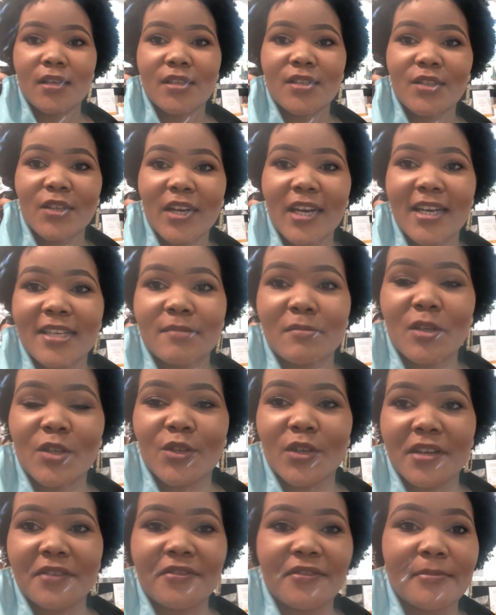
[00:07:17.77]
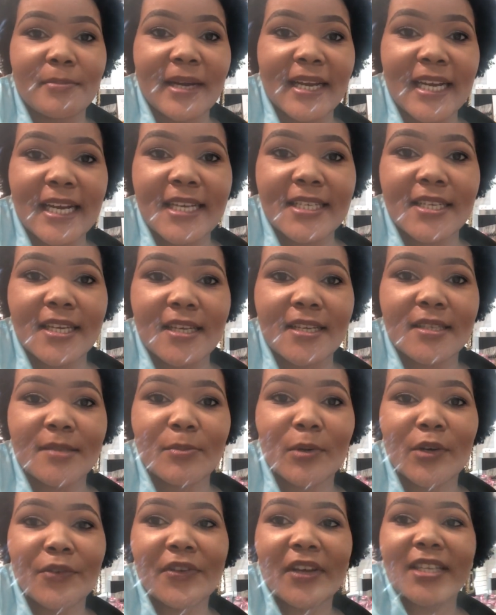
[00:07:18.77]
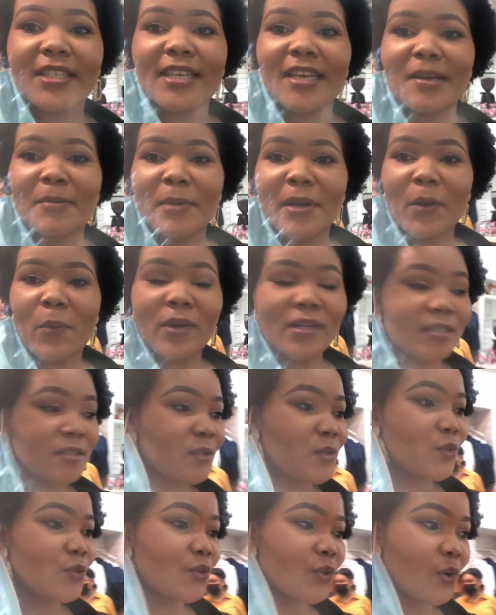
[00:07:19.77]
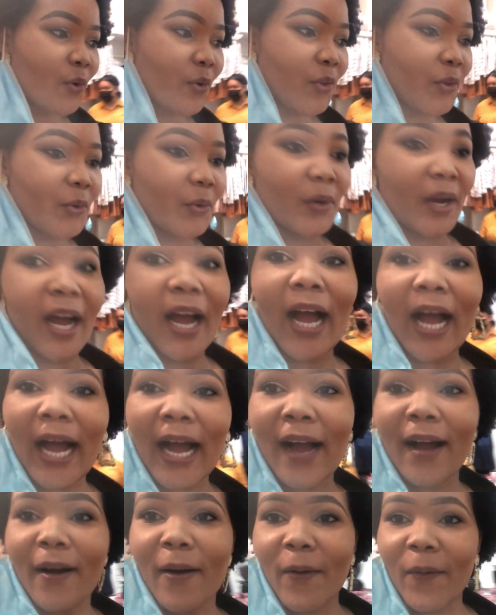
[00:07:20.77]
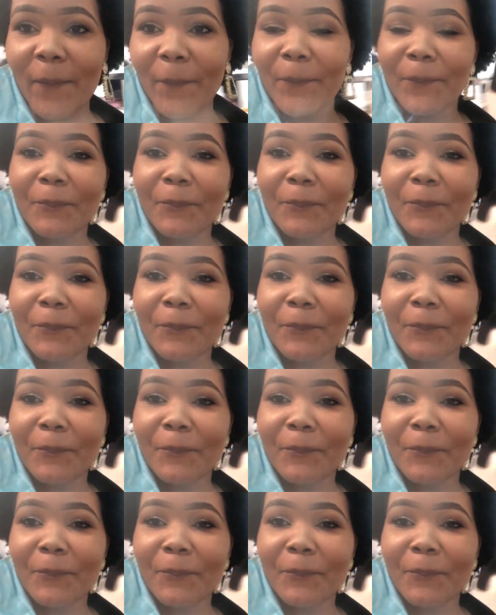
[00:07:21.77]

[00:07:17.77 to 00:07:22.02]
So guys, I'm not sure if my lighting is perfect here, but I wanted to show you how